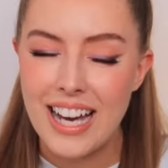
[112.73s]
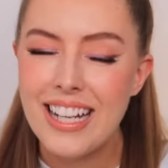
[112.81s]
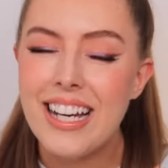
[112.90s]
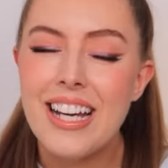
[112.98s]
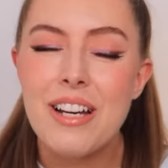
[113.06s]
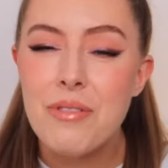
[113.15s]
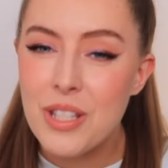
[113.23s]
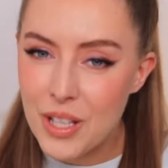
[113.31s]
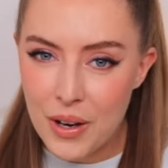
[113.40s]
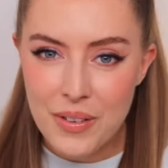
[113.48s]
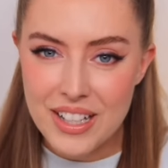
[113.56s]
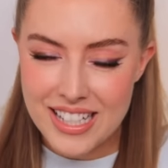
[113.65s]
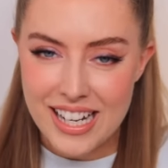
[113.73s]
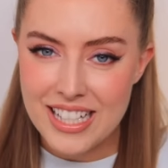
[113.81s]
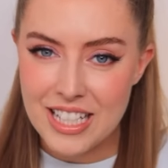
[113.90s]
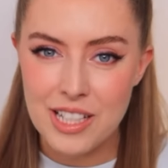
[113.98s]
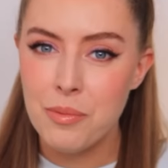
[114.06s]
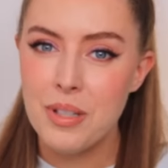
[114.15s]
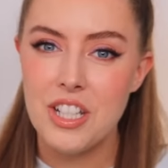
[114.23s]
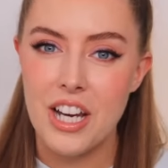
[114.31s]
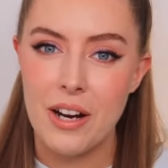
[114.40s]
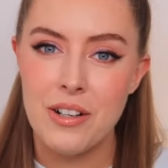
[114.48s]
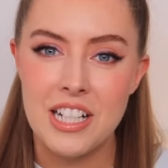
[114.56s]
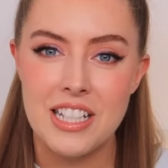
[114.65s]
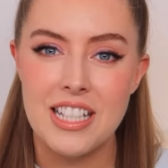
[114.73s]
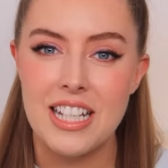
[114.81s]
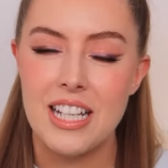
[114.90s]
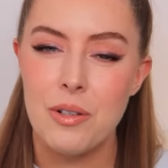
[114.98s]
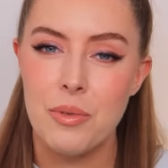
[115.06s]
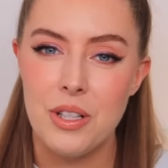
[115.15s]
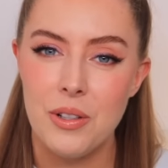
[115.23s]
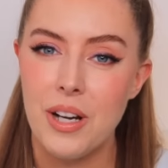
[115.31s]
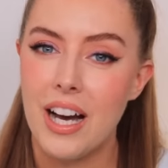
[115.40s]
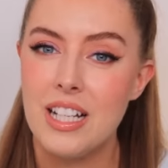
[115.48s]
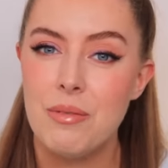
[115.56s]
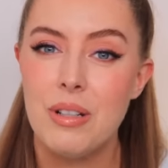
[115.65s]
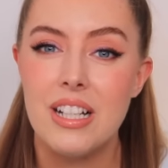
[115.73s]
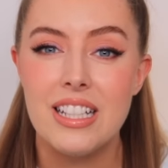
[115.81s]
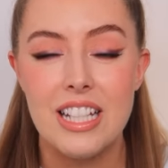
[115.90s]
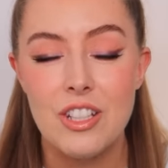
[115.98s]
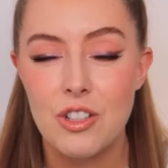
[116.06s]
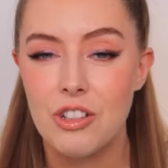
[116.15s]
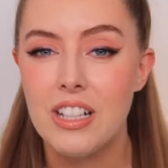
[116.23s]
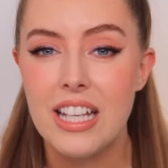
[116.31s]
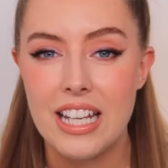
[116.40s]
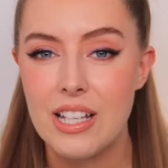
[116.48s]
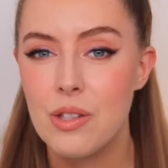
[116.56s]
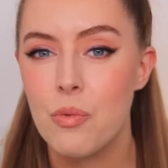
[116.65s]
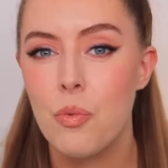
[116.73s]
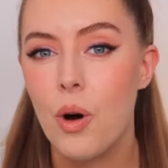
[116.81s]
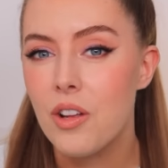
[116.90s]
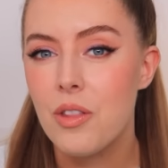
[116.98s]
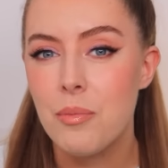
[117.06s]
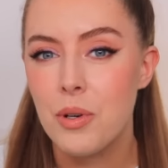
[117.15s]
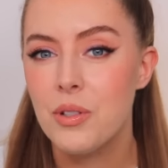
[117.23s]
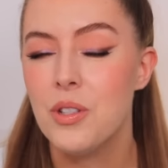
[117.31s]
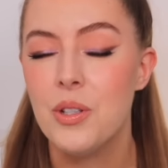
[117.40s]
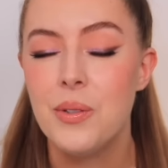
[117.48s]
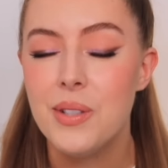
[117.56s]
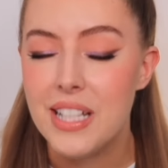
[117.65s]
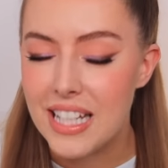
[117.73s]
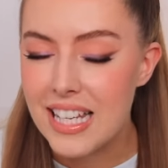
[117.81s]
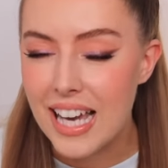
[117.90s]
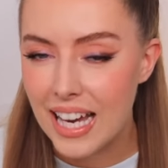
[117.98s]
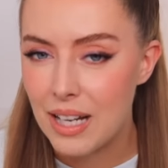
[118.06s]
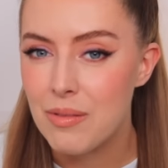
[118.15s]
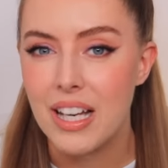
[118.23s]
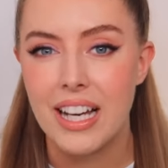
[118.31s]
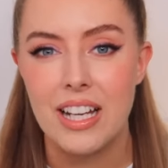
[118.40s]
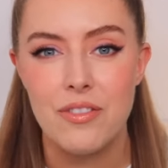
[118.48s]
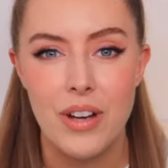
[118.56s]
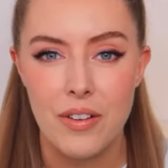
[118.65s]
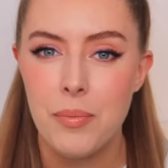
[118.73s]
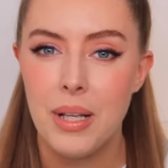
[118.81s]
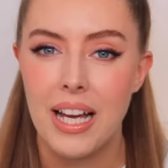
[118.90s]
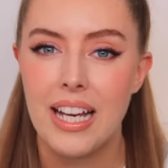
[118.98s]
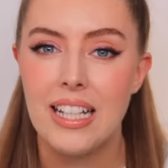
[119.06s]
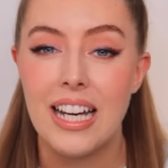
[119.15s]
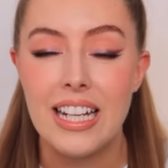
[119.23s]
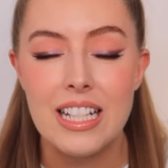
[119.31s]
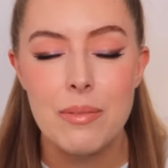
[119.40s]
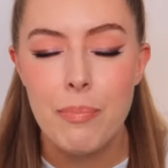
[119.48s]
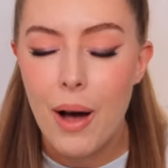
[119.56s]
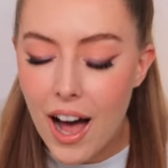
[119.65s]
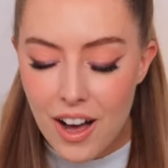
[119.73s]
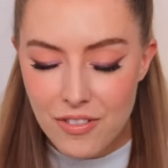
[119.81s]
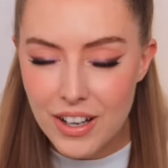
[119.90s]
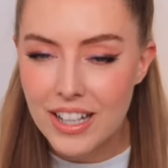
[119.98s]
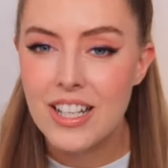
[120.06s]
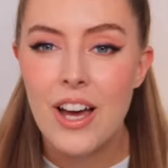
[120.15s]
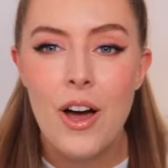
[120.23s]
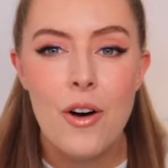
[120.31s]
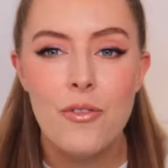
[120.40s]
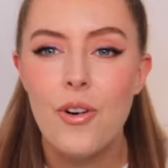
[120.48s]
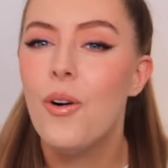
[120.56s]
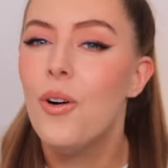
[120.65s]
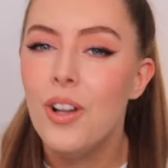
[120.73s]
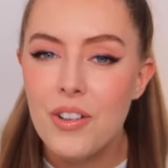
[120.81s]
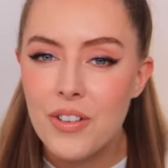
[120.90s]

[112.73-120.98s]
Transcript: And I am so excited to be sharing Hunt A Killer with you guys because it truly is one of the most unique games I have ever played and it's perfect for all